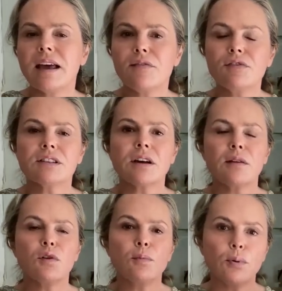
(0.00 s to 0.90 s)
Every
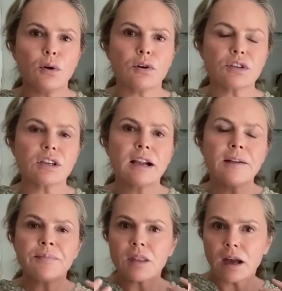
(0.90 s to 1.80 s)
time you put
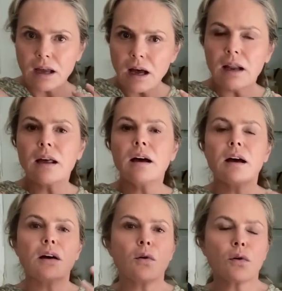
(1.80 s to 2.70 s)
a
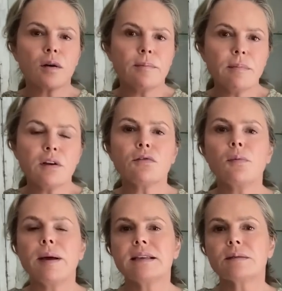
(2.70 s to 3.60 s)
colour or a
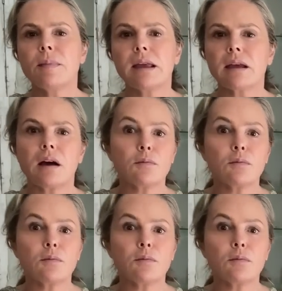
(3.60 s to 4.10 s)
mineral-based makeup,